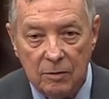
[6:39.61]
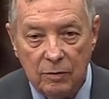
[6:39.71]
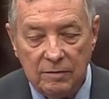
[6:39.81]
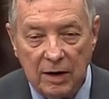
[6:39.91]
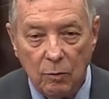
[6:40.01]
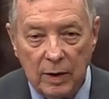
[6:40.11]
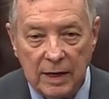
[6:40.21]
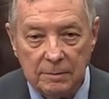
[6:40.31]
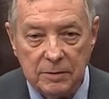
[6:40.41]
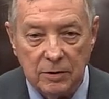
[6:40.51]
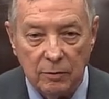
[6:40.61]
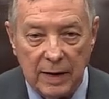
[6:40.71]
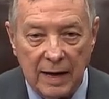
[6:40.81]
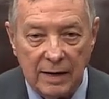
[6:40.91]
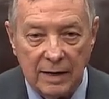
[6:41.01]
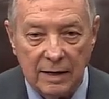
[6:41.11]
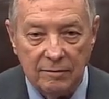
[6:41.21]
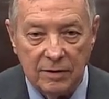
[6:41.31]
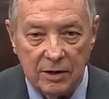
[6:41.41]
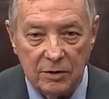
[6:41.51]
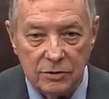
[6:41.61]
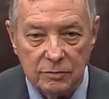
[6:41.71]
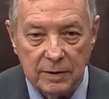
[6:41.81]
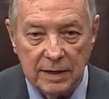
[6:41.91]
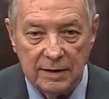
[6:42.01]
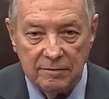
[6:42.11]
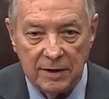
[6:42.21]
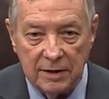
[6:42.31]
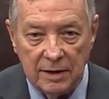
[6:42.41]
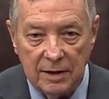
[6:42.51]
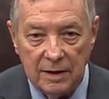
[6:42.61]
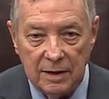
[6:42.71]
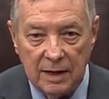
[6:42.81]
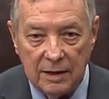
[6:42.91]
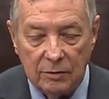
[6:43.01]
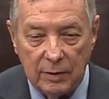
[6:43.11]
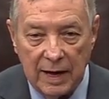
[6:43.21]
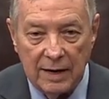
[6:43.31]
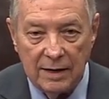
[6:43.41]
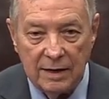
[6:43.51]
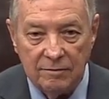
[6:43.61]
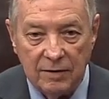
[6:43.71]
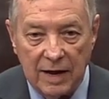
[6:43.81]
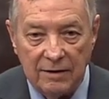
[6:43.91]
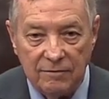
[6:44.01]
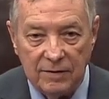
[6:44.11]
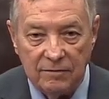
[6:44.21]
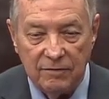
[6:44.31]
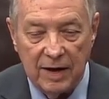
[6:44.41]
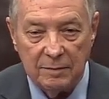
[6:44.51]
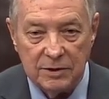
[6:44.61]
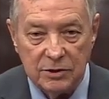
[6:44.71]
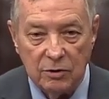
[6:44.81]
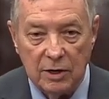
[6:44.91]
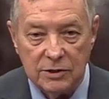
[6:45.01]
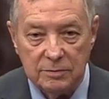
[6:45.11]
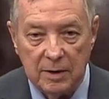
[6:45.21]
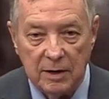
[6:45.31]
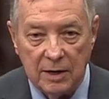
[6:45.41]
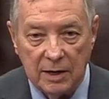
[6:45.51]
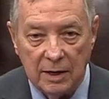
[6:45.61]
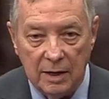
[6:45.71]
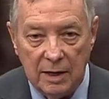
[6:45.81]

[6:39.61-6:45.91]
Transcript: We've got to wake up to the reality of the years we live in and the reality of life and families across America.